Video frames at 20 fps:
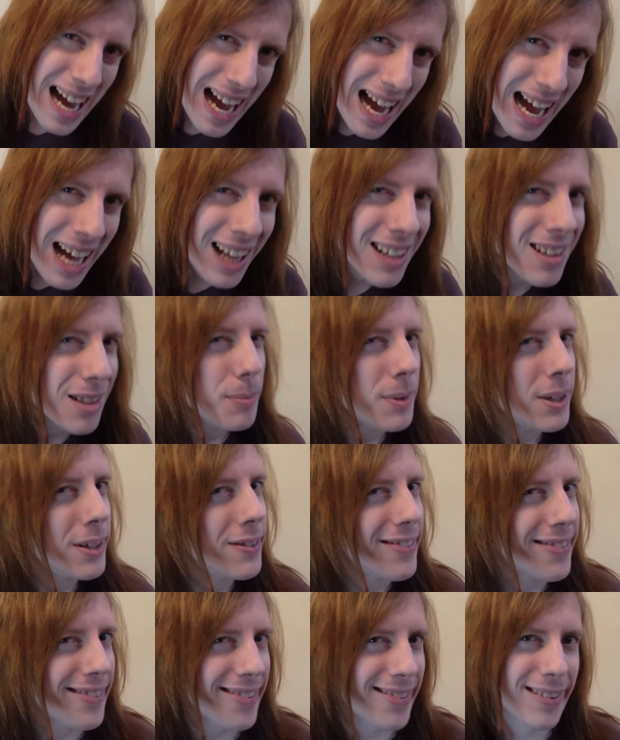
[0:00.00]

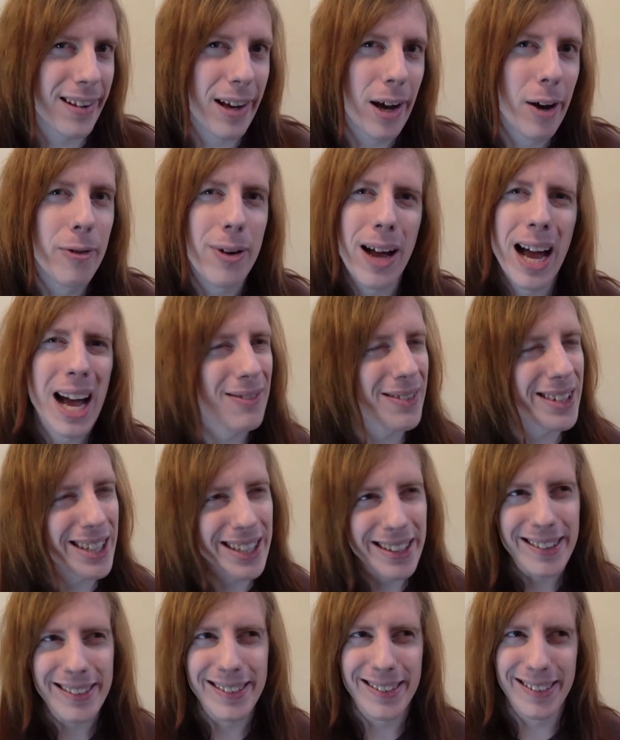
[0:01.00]
elements of
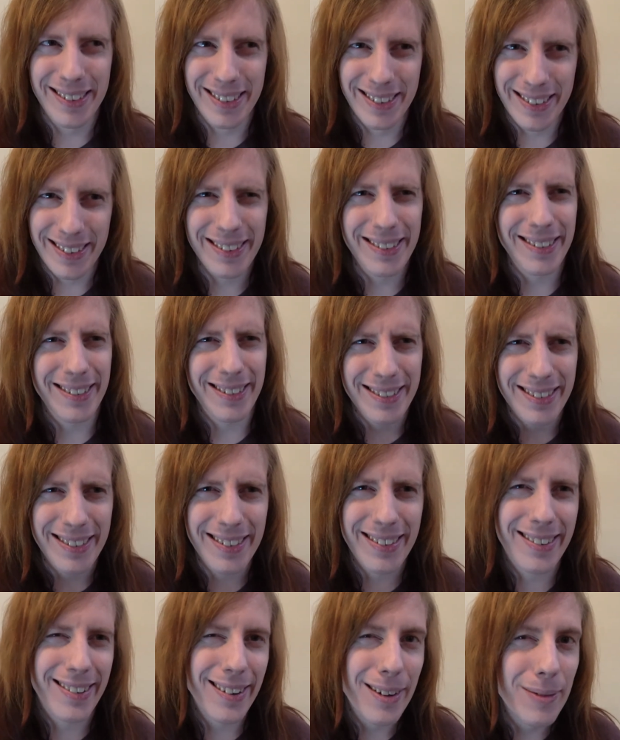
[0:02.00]
having
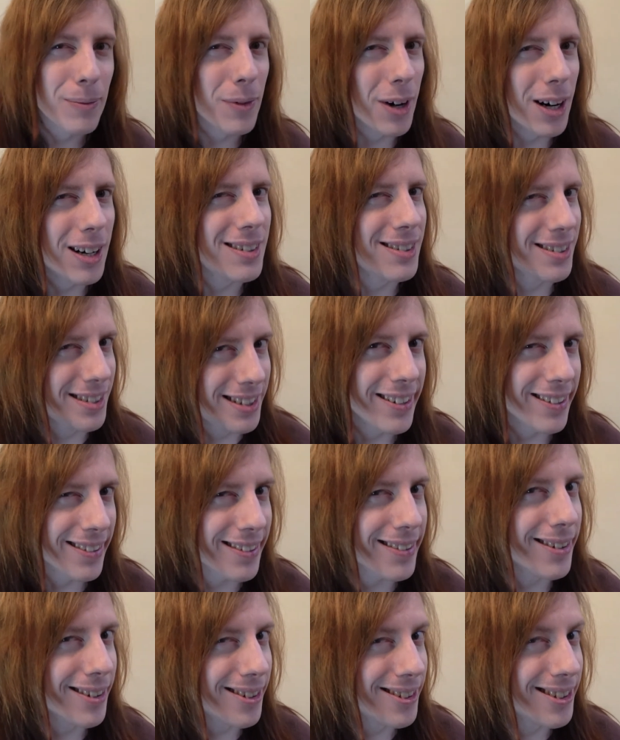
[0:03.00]
somewhat
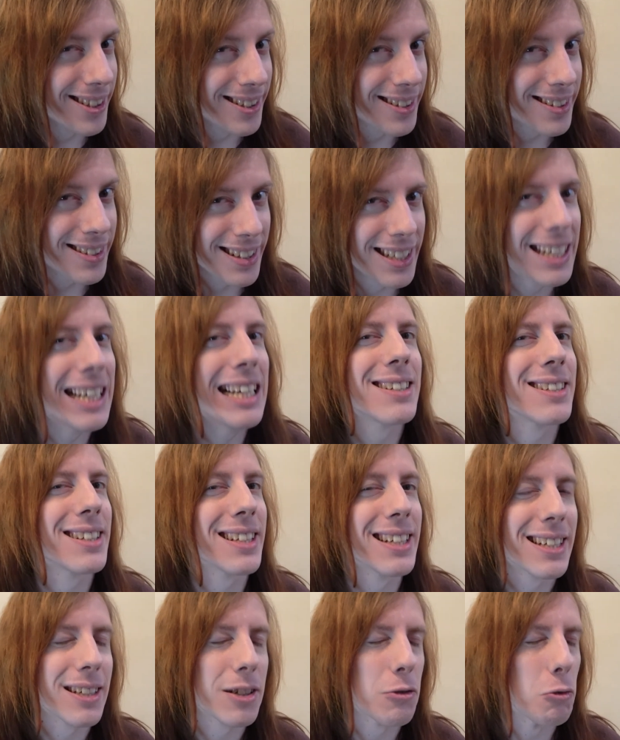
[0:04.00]
disordered
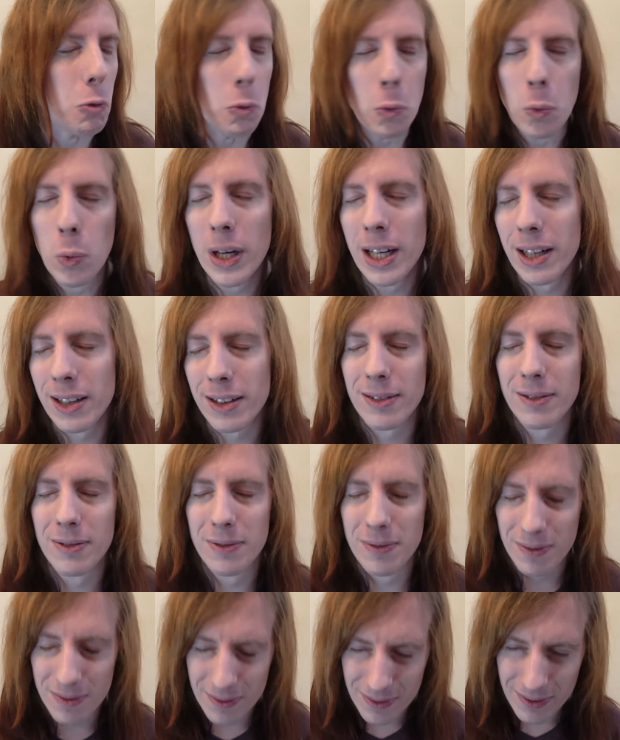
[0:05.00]
eating
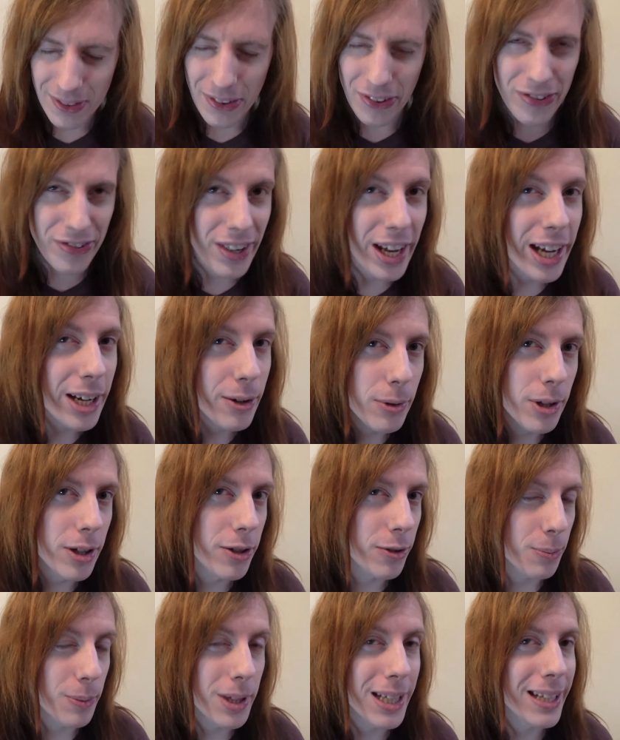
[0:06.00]
will stay
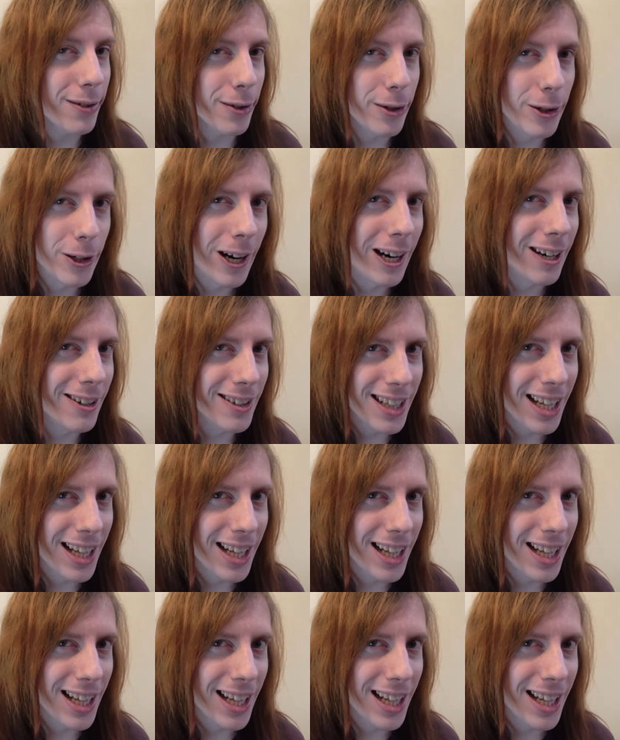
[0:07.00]
with me throughout